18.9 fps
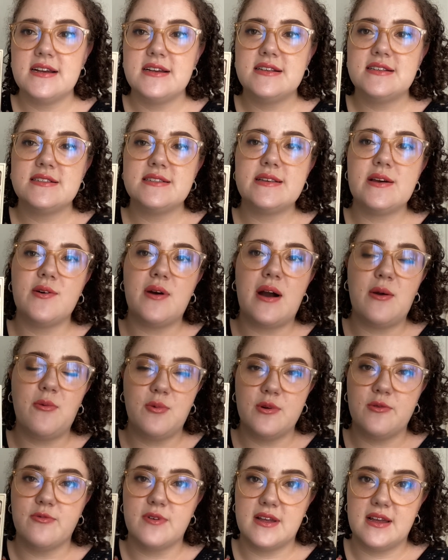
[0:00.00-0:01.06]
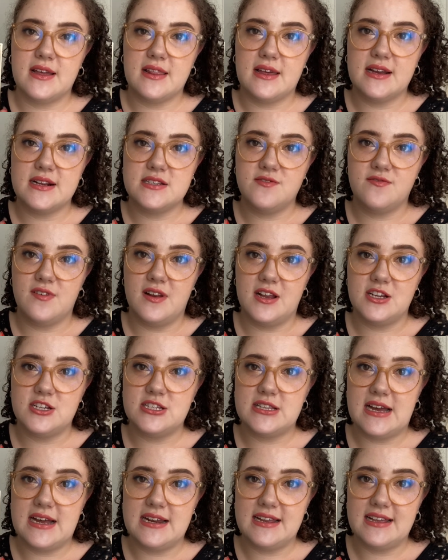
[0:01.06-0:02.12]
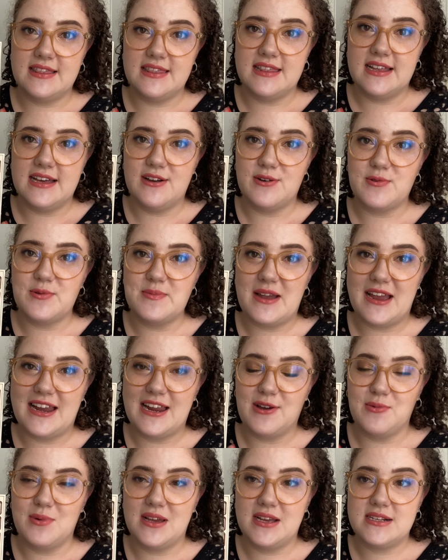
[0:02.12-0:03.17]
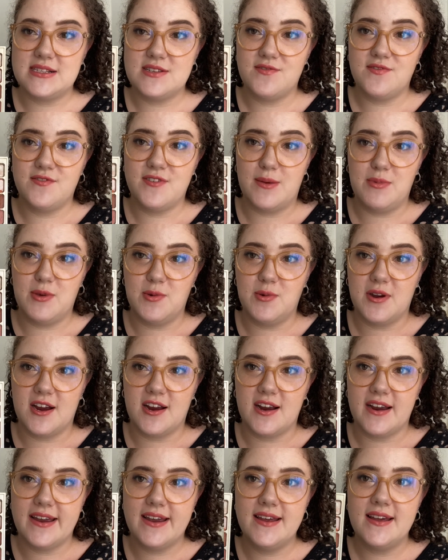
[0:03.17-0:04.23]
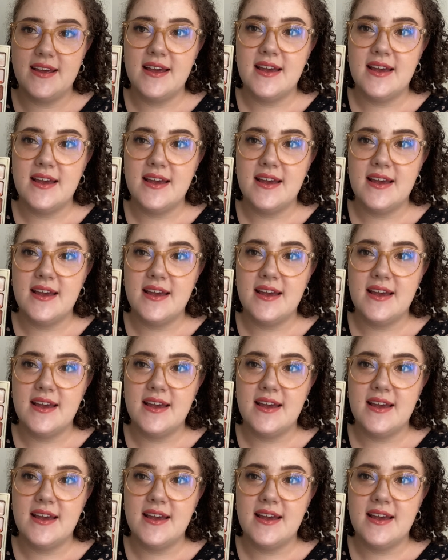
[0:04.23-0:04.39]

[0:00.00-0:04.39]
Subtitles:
so I would really like to finish that in the remaining weeks of February.